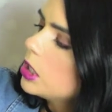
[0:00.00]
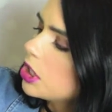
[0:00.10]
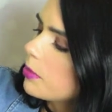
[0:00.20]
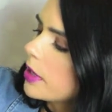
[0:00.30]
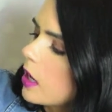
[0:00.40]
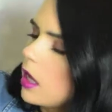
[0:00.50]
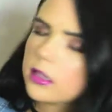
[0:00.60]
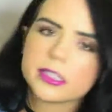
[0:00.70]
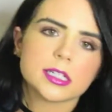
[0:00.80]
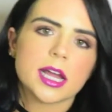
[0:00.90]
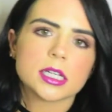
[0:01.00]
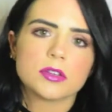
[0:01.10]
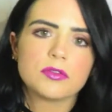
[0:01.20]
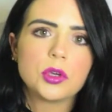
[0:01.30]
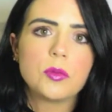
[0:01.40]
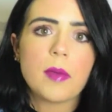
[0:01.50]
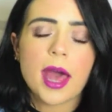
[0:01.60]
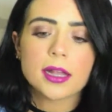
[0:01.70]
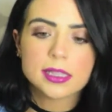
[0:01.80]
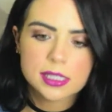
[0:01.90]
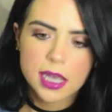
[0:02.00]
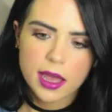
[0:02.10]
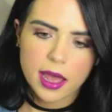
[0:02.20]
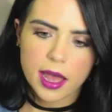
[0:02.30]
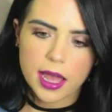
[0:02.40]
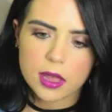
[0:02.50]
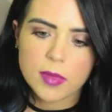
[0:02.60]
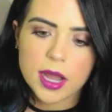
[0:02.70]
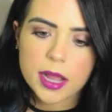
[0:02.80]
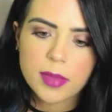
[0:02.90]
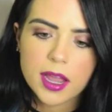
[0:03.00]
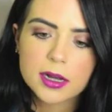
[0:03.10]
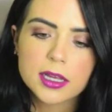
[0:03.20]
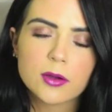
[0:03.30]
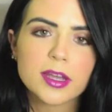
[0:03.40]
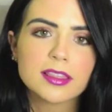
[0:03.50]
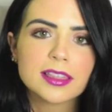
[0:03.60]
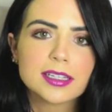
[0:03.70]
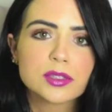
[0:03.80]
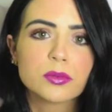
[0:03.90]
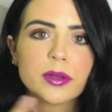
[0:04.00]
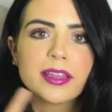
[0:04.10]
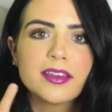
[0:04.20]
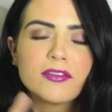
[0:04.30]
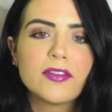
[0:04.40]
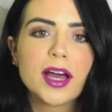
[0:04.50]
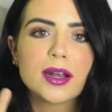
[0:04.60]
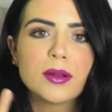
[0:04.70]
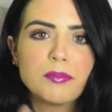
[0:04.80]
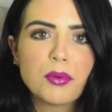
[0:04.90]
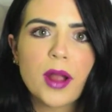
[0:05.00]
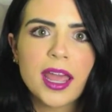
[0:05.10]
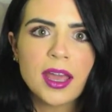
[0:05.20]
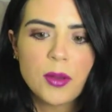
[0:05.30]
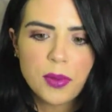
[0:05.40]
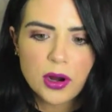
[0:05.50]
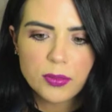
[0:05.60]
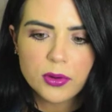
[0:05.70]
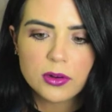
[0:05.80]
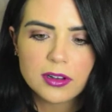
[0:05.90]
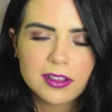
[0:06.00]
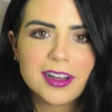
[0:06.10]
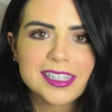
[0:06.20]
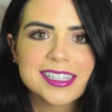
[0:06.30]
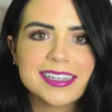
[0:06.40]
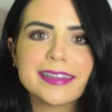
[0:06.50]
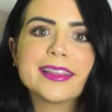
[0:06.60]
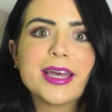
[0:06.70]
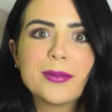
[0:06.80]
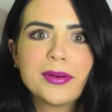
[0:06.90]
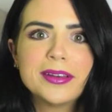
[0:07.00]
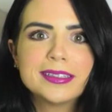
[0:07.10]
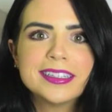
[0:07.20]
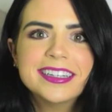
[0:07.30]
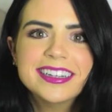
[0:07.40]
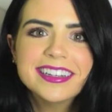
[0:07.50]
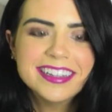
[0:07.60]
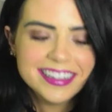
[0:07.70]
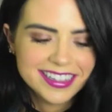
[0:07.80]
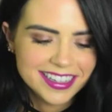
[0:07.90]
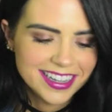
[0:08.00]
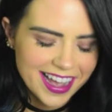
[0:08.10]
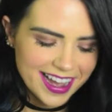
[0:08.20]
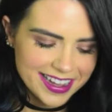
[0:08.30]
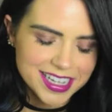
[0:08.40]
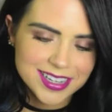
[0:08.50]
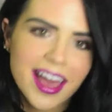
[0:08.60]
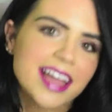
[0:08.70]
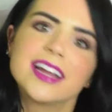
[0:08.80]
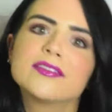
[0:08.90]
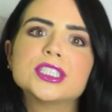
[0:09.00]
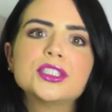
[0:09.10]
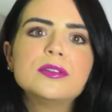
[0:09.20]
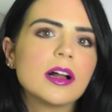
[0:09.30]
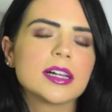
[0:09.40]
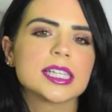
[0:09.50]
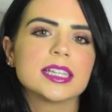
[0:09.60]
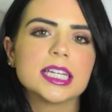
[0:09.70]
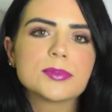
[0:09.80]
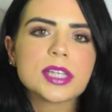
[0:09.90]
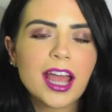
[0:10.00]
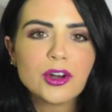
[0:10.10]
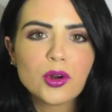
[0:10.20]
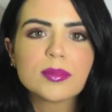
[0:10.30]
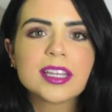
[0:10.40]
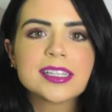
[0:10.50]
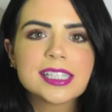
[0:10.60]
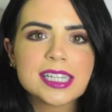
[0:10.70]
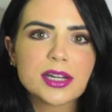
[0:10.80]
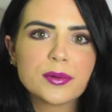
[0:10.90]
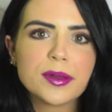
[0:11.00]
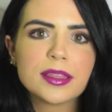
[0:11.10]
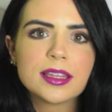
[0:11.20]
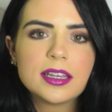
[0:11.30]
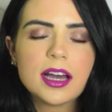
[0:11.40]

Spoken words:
shimmery colors and has a few mattes. And I paired it with this really fun, bright, purple, glossy lip. I never do glossy lips. I normally stick with